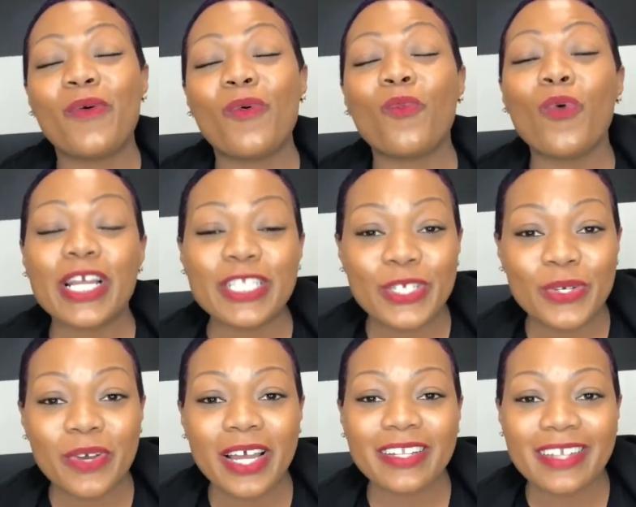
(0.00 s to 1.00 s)
want
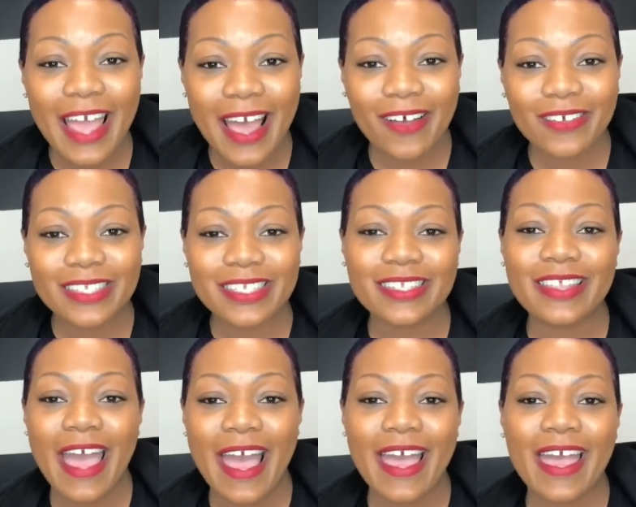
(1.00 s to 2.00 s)
to announce
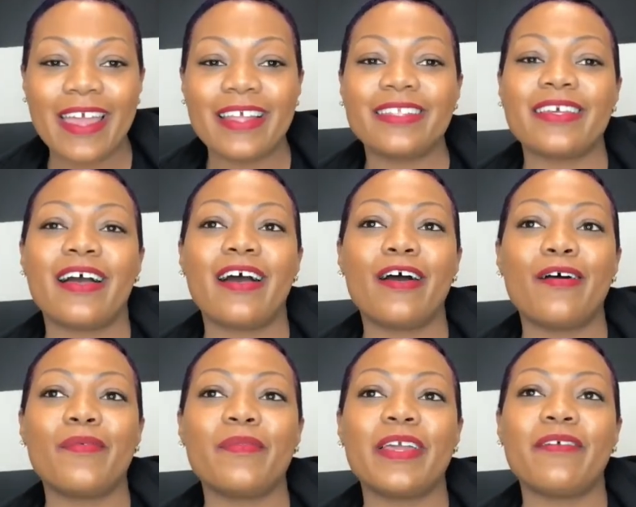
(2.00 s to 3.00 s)
that
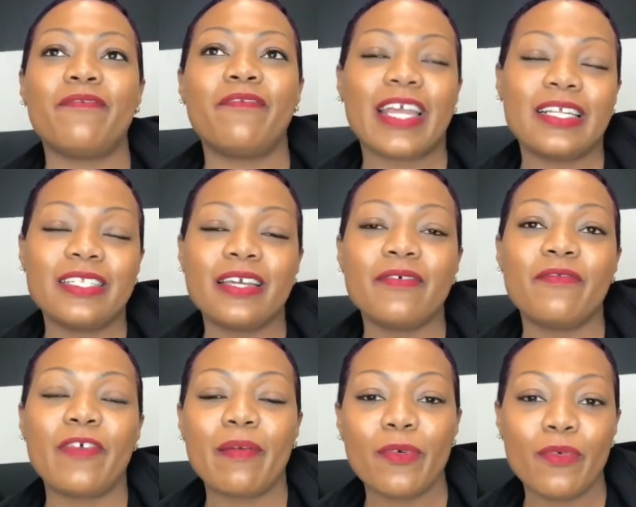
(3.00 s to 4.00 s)
effective
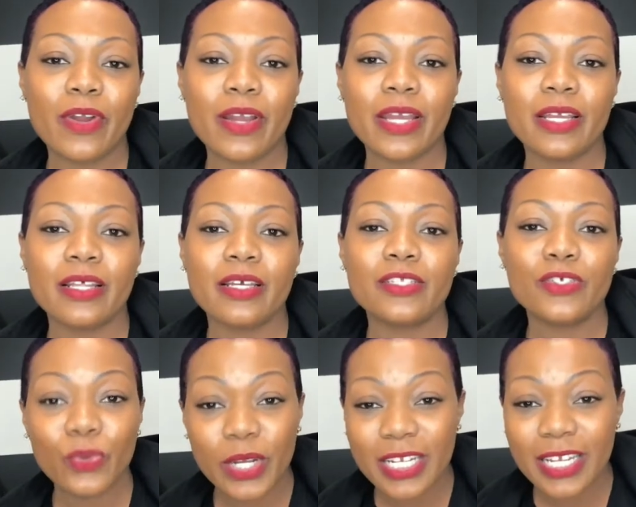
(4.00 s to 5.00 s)
February the
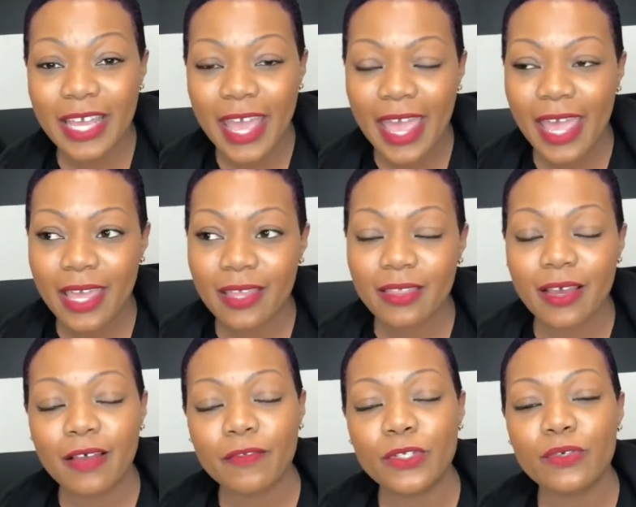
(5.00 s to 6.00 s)
28th
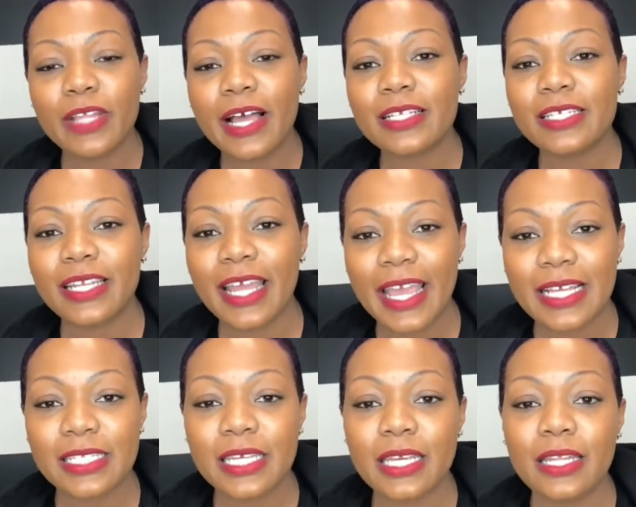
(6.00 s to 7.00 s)
of
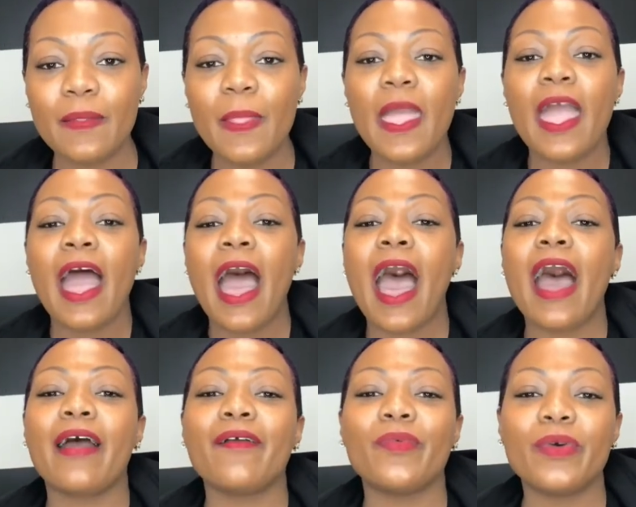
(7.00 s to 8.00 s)
2018,
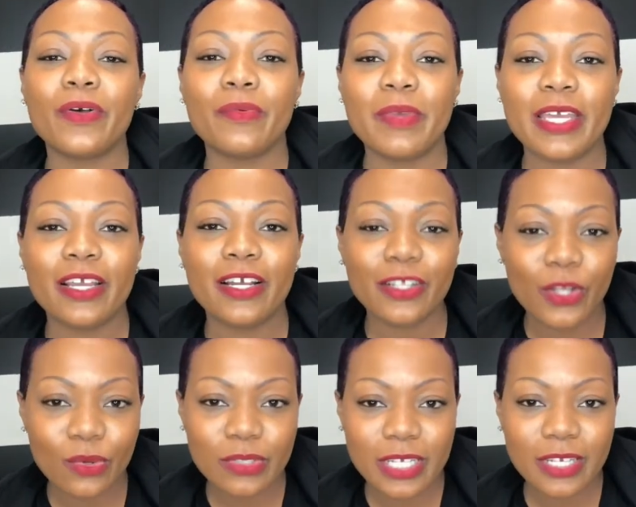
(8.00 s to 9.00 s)
I will be
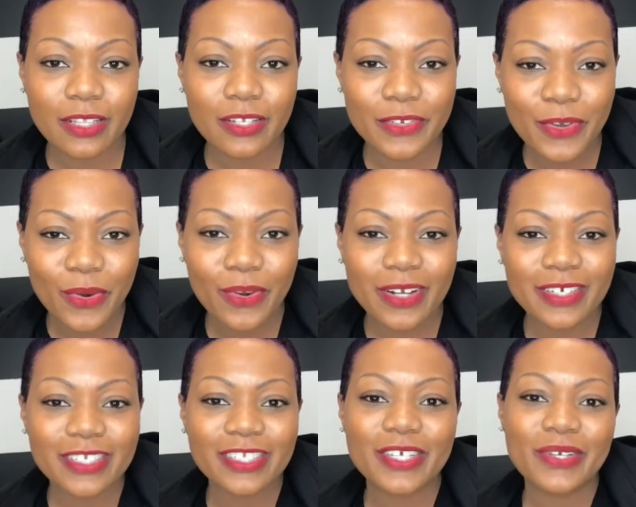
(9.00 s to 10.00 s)
closing the
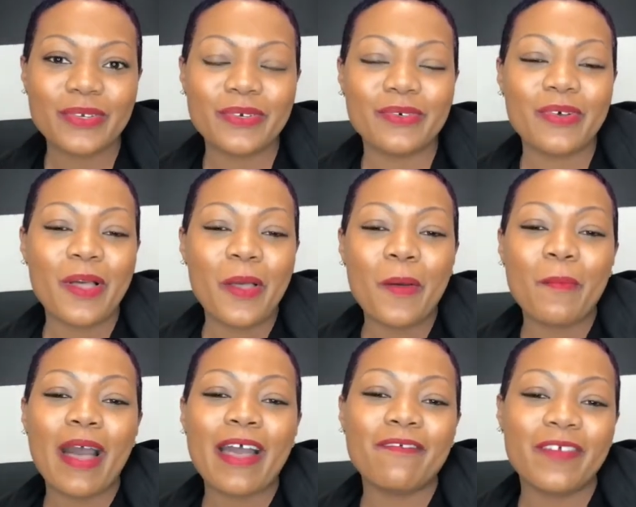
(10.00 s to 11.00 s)
doors to
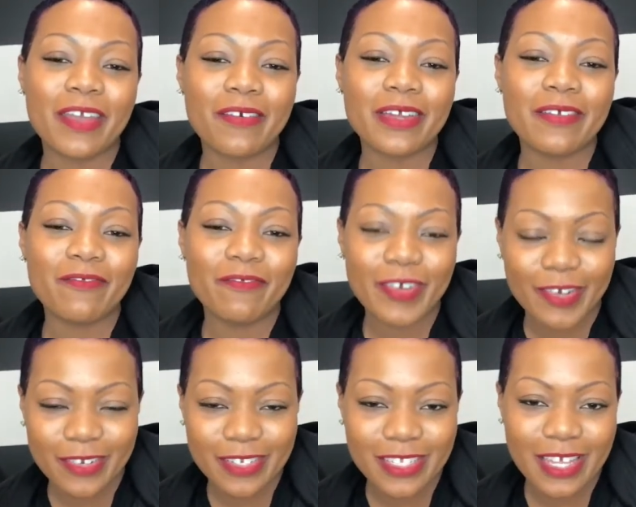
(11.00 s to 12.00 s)
my very
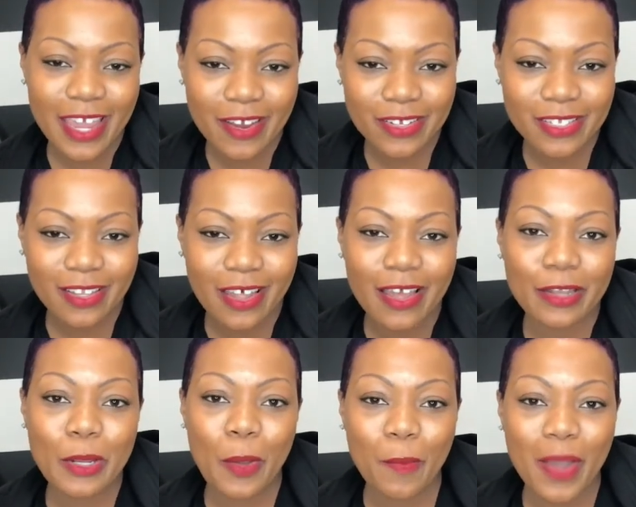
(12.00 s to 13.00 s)
first hair
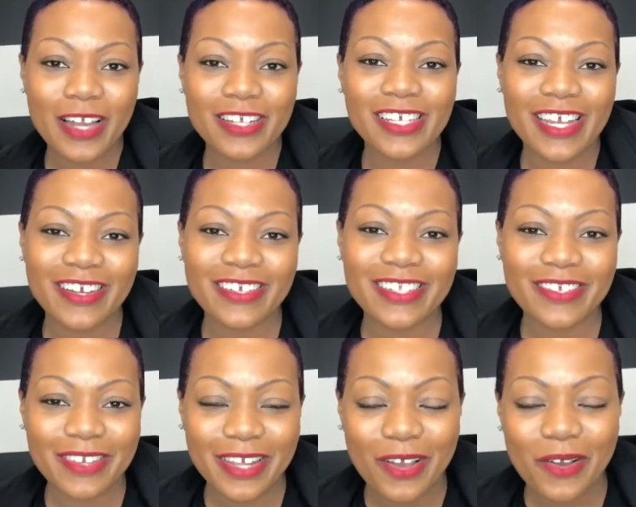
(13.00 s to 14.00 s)
salon, Modish Hair
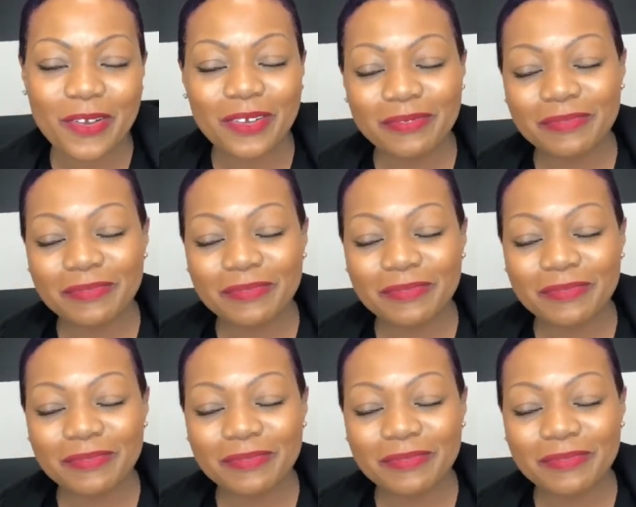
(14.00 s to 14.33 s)
Studio.